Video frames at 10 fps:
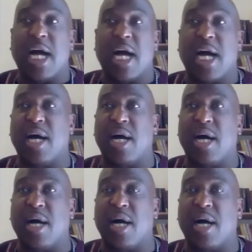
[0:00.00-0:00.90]

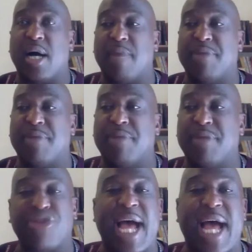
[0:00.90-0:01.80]
but there
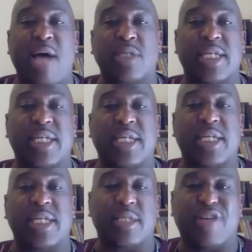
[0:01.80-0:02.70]
are
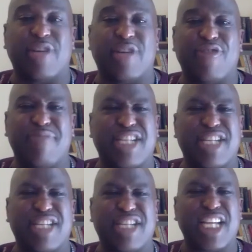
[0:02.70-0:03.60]
thousands of
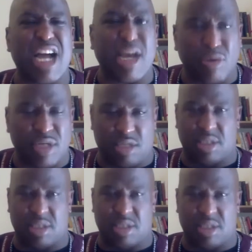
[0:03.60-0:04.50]
particularly our
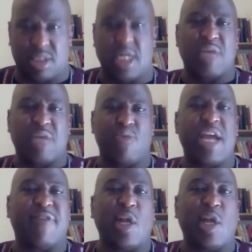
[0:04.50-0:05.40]
elders
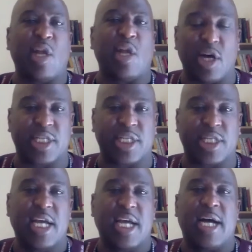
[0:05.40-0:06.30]
that we have
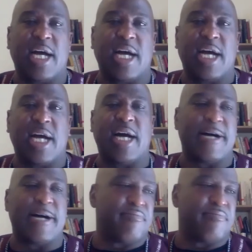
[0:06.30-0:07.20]
lost
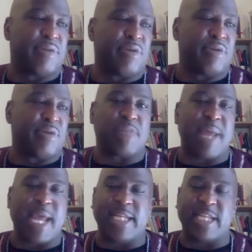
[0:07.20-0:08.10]

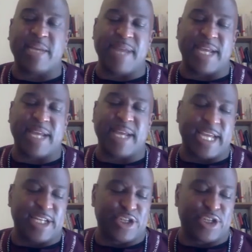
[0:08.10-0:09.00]
during this
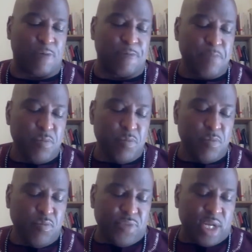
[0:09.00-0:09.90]
pandemic. And so
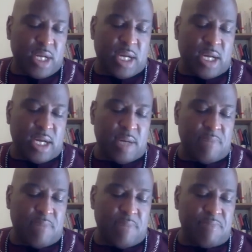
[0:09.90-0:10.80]

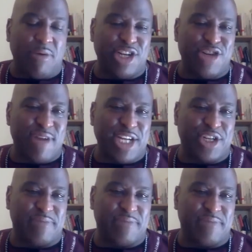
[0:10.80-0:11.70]
our
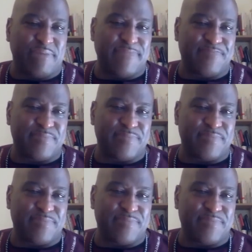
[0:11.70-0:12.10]
generation, man,